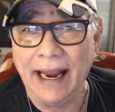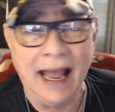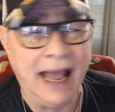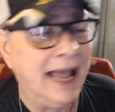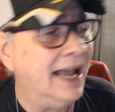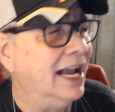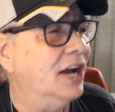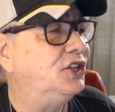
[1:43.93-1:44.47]

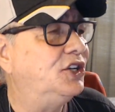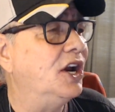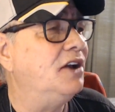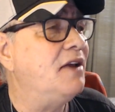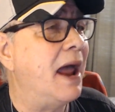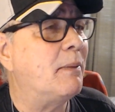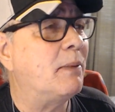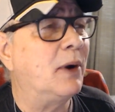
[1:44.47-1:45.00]
You should
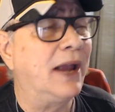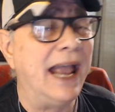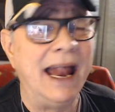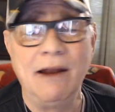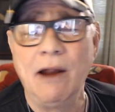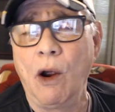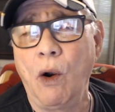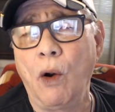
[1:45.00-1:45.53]
never get in
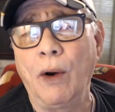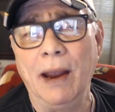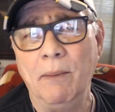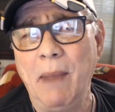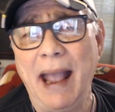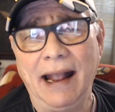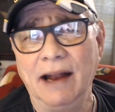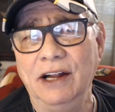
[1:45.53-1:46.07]
a hurry
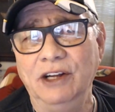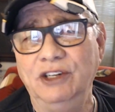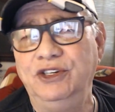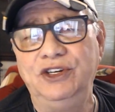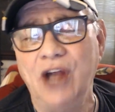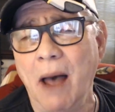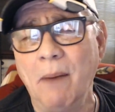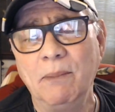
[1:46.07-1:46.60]
making these
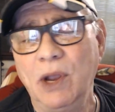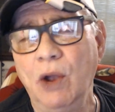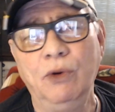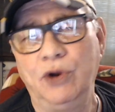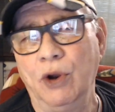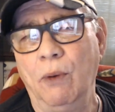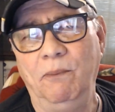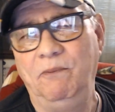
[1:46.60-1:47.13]
dumb
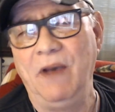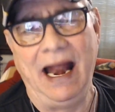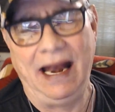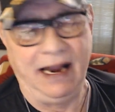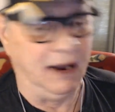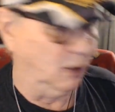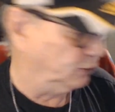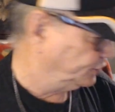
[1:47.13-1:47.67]
YouTube videos.